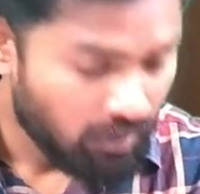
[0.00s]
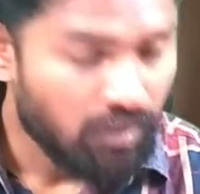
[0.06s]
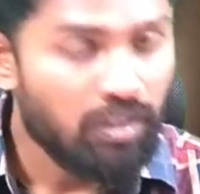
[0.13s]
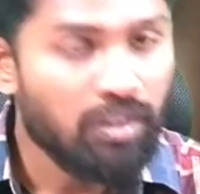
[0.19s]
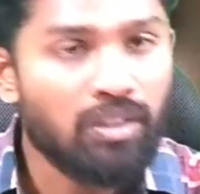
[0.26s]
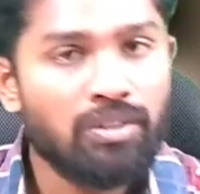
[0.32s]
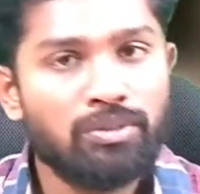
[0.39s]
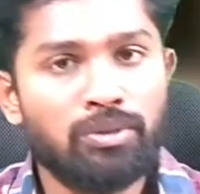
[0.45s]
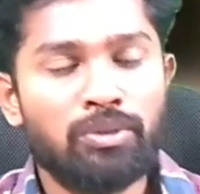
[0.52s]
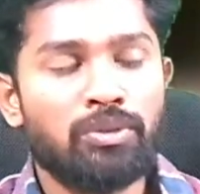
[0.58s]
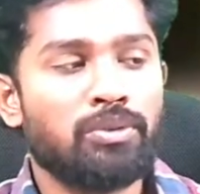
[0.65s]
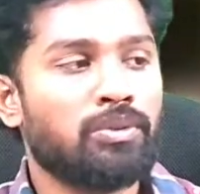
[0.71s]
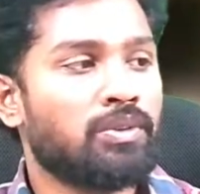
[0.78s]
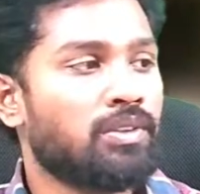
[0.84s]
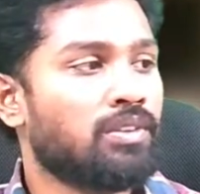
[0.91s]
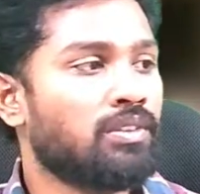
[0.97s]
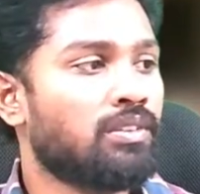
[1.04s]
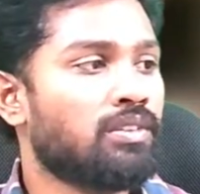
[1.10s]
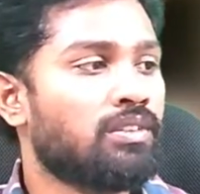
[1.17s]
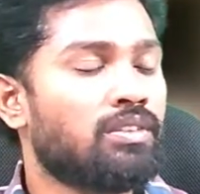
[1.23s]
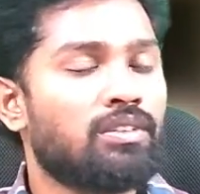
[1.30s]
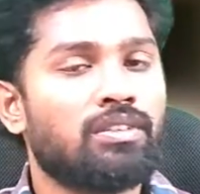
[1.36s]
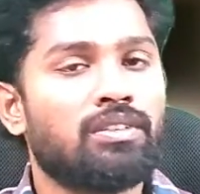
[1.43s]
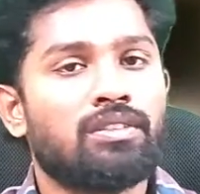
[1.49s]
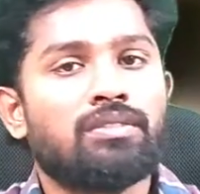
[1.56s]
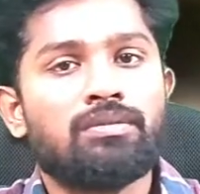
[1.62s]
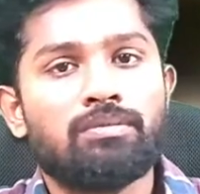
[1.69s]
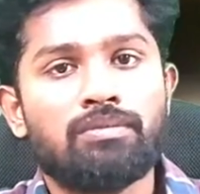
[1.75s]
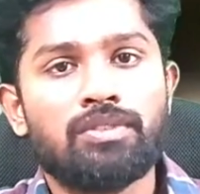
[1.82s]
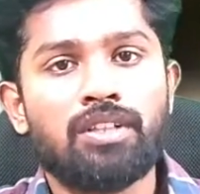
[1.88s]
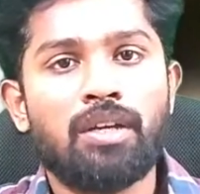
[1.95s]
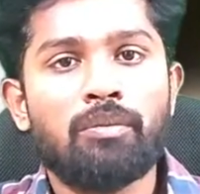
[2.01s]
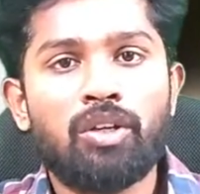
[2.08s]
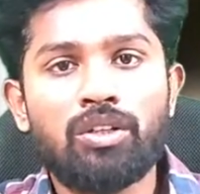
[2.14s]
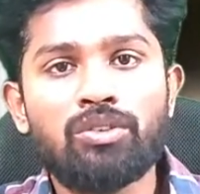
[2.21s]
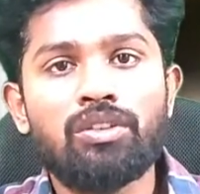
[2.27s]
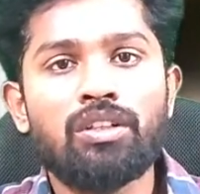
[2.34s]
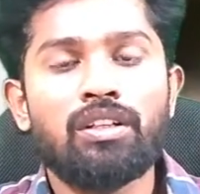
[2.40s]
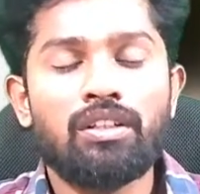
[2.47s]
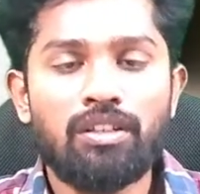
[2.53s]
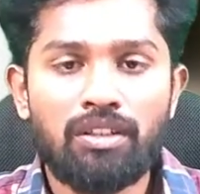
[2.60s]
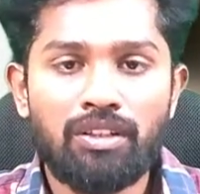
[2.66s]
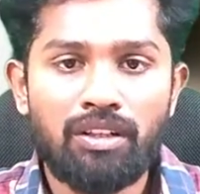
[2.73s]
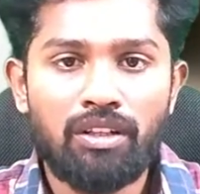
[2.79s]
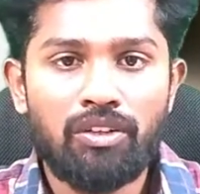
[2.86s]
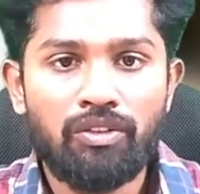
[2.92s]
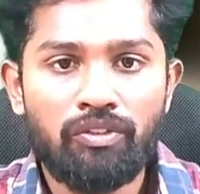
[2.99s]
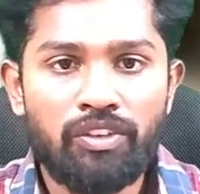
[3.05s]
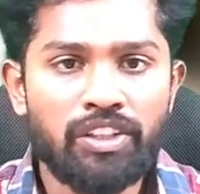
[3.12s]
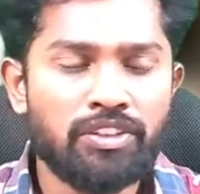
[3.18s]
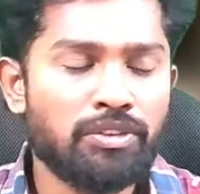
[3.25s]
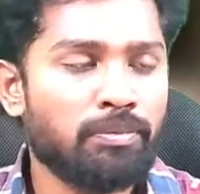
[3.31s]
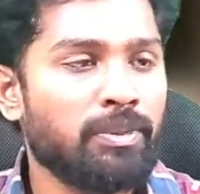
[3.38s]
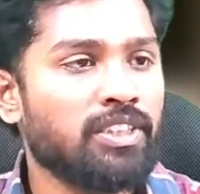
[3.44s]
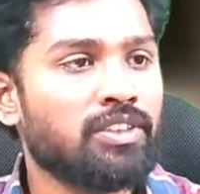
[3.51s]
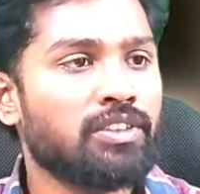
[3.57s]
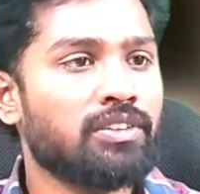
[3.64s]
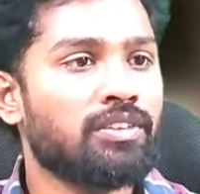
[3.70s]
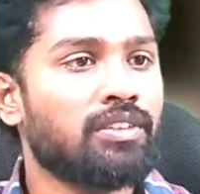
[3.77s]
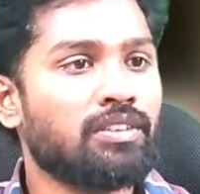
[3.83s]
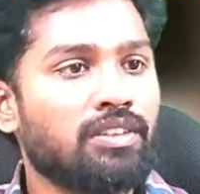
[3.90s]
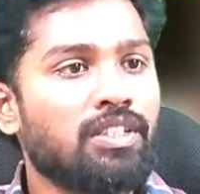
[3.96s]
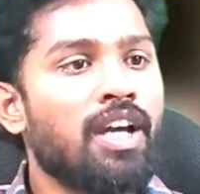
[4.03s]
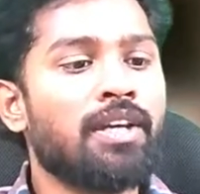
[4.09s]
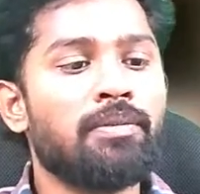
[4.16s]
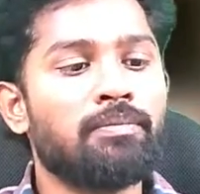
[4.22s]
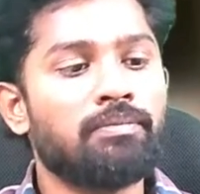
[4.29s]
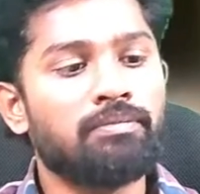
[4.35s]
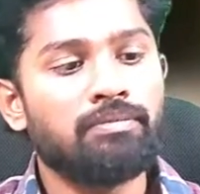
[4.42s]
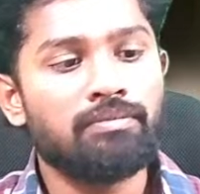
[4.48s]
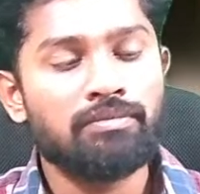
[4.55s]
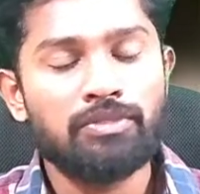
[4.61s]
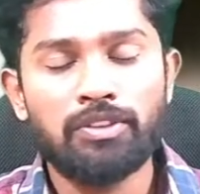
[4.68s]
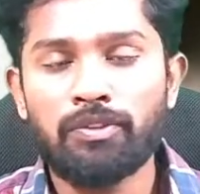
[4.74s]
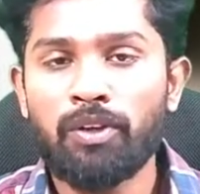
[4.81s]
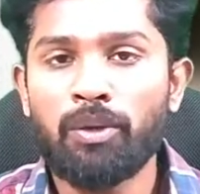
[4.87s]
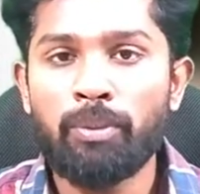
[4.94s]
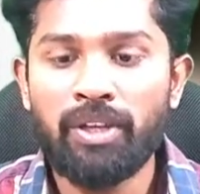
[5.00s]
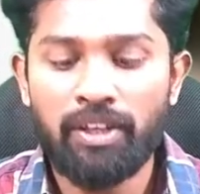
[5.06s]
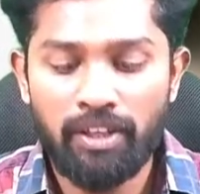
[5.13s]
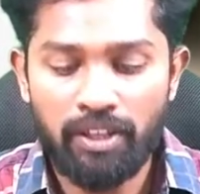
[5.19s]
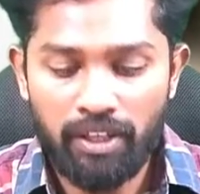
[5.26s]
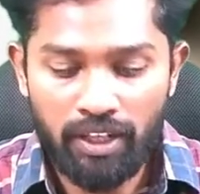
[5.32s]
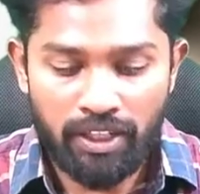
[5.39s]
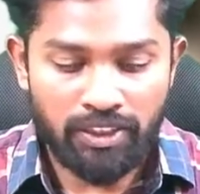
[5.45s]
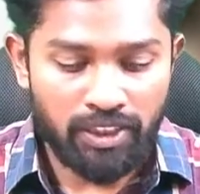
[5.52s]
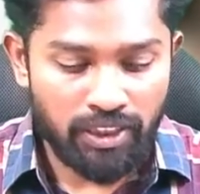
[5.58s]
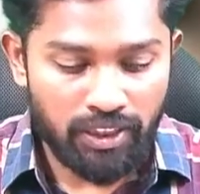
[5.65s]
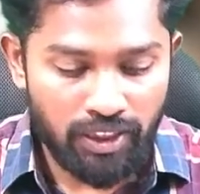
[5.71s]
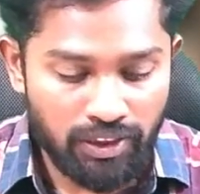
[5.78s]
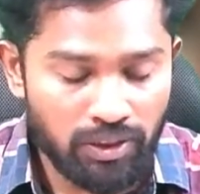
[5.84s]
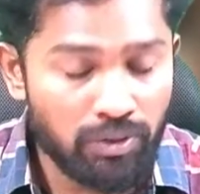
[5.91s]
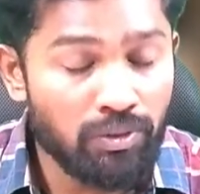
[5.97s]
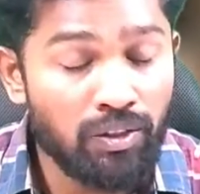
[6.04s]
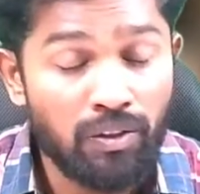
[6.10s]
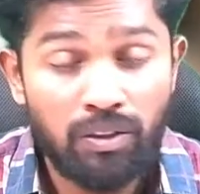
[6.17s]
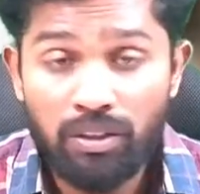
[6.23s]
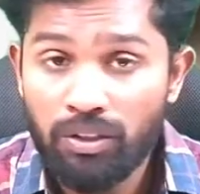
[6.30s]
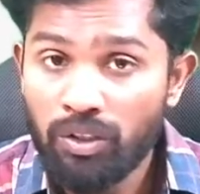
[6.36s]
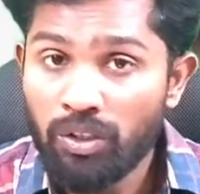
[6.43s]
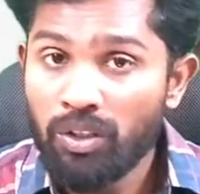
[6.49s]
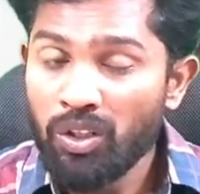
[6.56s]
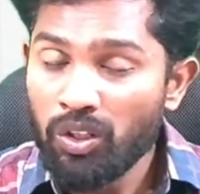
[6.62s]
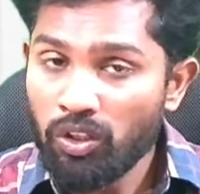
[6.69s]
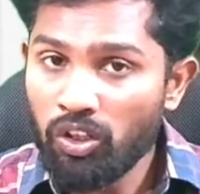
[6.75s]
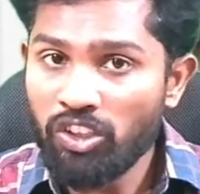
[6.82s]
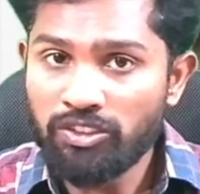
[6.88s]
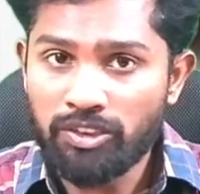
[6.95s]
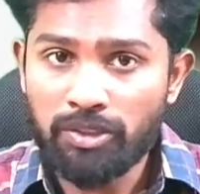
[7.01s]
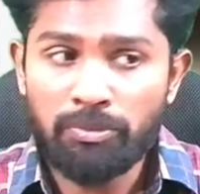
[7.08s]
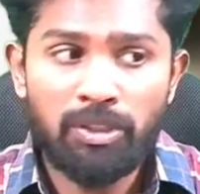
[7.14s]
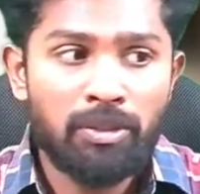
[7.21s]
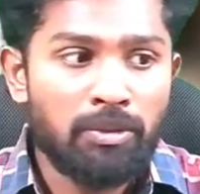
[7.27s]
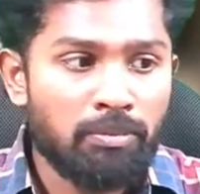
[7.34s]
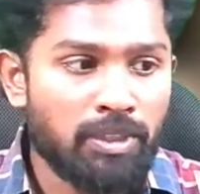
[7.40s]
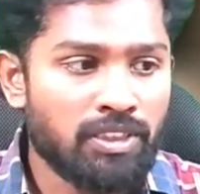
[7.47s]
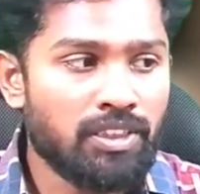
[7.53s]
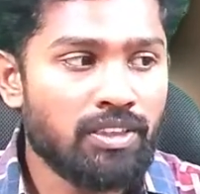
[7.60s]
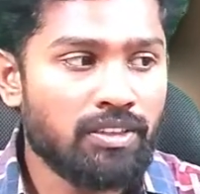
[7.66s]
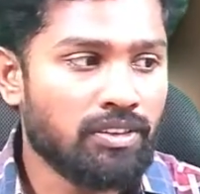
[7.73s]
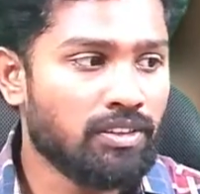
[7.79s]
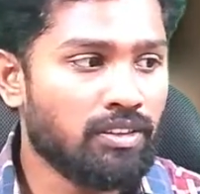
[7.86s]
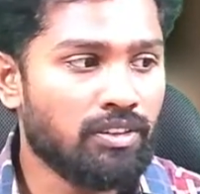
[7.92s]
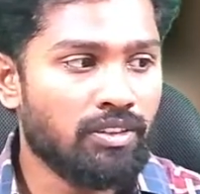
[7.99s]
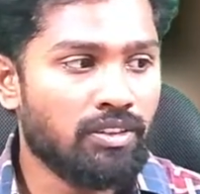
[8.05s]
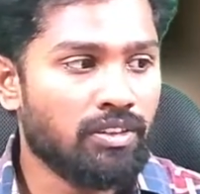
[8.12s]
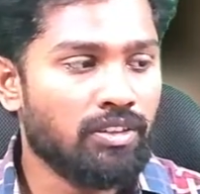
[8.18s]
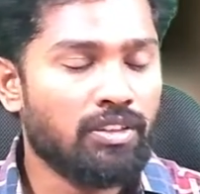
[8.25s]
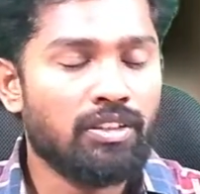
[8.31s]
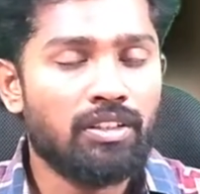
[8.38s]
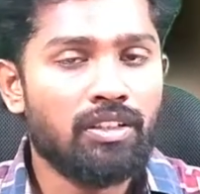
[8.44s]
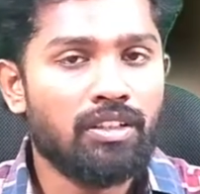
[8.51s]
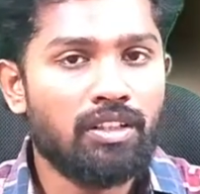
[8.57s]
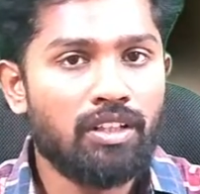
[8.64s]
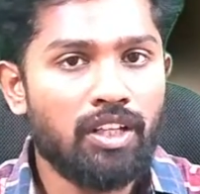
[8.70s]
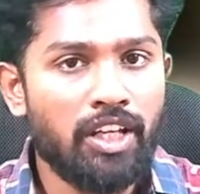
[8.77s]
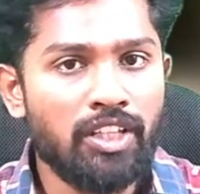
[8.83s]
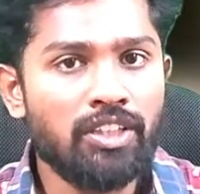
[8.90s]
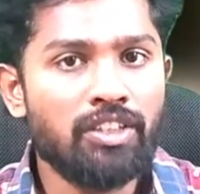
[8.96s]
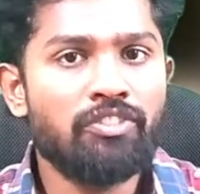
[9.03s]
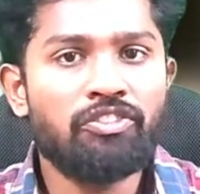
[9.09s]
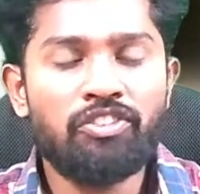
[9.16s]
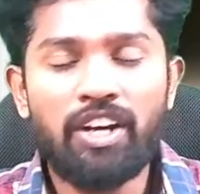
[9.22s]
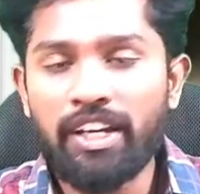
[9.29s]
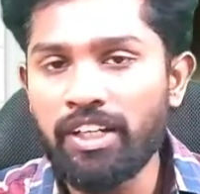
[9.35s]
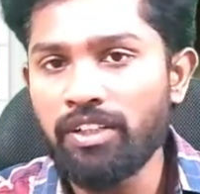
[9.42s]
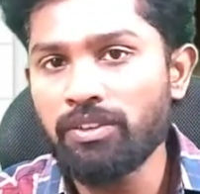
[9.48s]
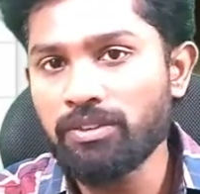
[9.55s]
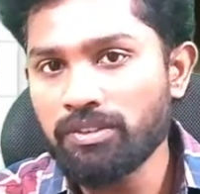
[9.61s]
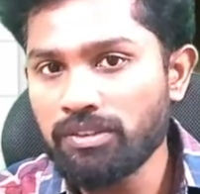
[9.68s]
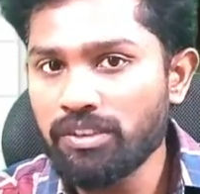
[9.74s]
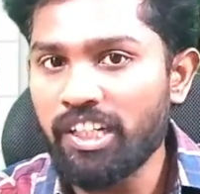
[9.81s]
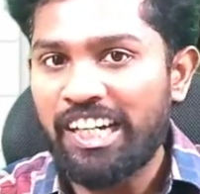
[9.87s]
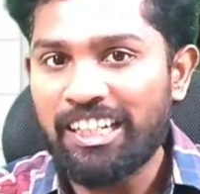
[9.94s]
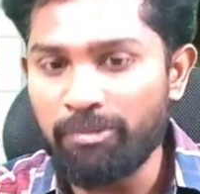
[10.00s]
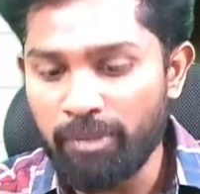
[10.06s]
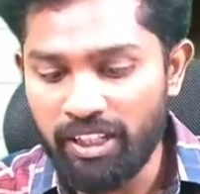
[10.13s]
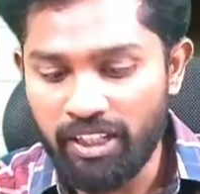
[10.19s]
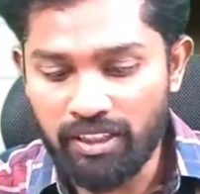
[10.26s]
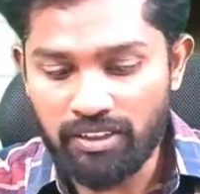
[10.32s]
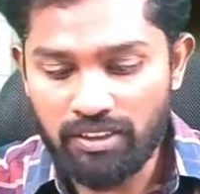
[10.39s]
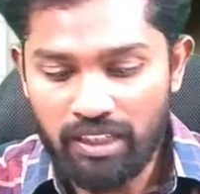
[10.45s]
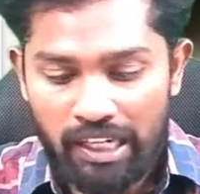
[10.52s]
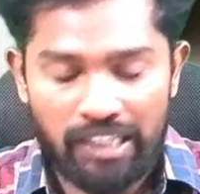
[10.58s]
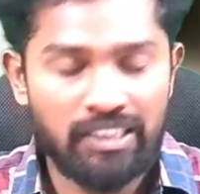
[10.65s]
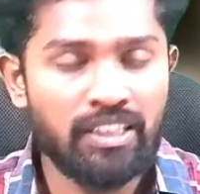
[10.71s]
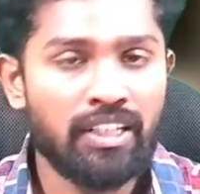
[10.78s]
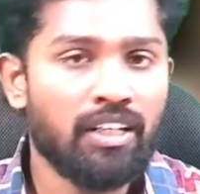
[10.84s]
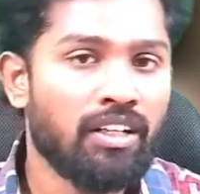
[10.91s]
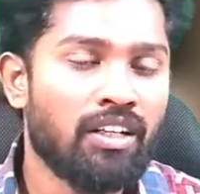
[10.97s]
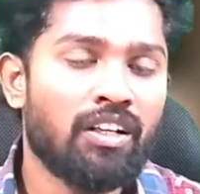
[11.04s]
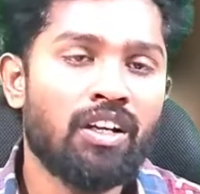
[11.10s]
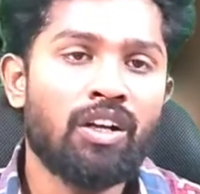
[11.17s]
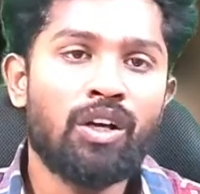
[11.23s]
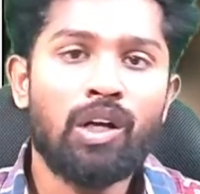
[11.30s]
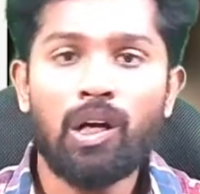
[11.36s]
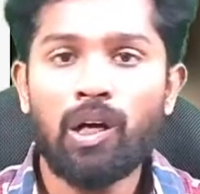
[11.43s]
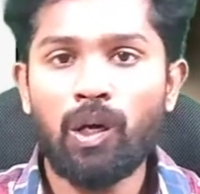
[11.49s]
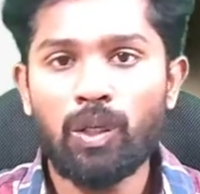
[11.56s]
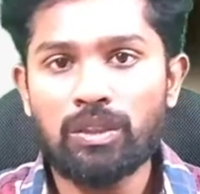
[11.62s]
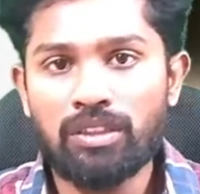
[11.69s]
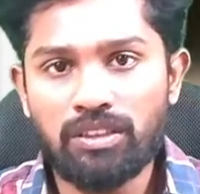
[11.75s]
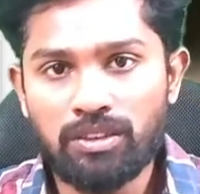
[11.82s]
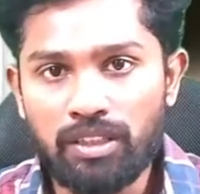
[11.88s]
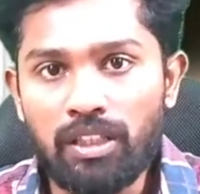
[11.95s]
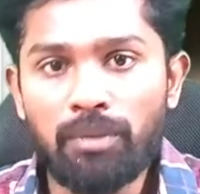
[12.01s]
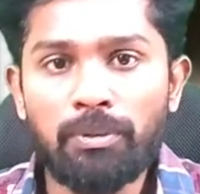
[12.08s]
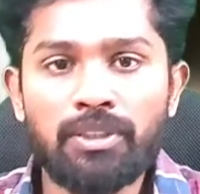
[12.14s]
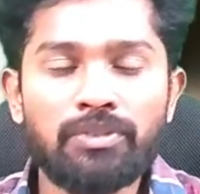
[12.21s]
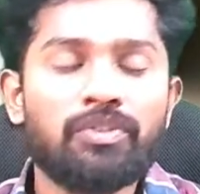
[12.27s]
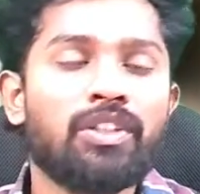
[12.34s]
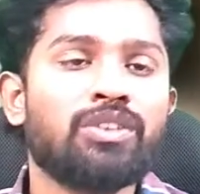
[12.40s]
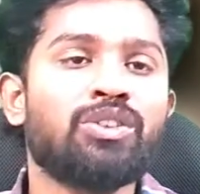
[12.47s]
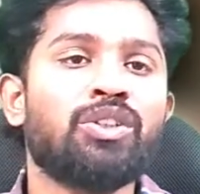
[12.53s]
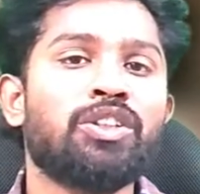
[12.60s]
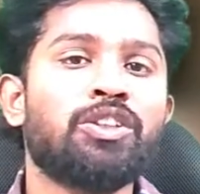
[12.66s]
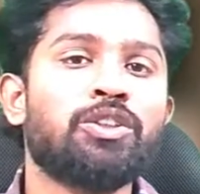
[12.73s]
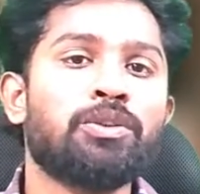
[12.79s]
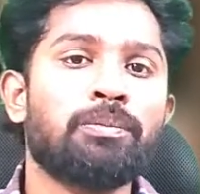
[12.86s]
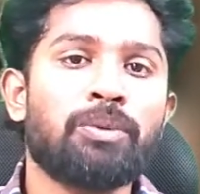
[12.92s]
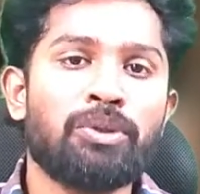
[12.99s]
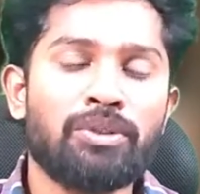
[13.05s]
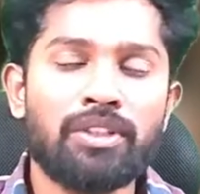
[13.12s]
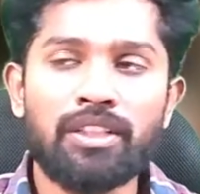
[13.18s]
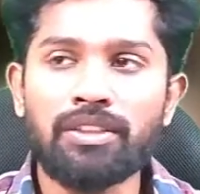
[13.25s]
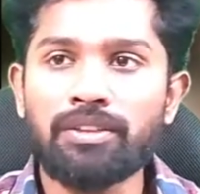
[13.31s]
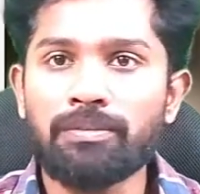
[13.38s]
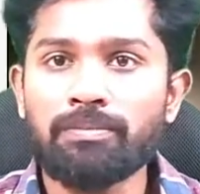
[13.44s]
So I'm not gonna waste much time. So we'll be entering into the concept, but just in the 5-10 minutes, I'll tell how the syllabus we are going to progress.